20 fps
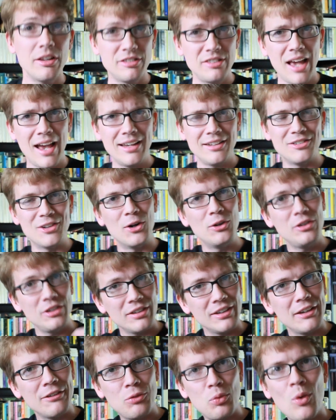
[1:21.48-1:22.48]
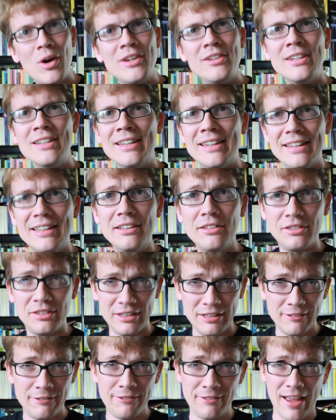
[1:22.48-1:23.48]
A side note, if wanting is
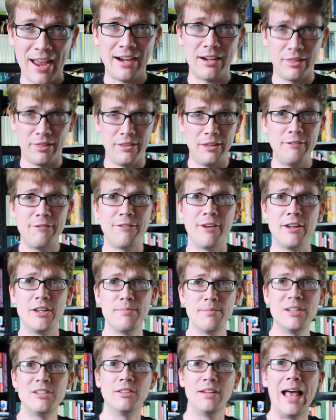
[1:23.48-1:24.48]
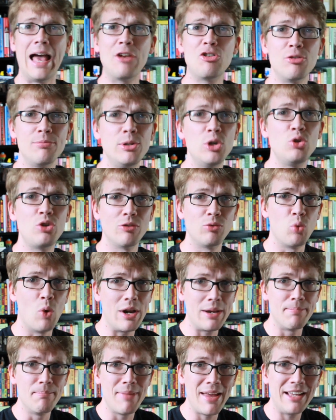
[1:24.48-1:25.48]
in fact the fundamental attribute of
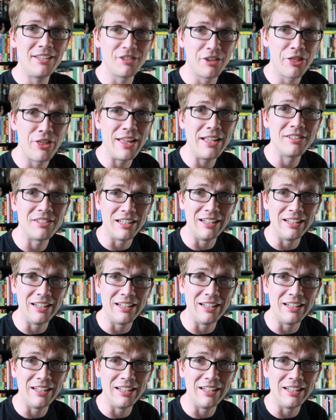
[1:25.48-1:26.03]
what makes things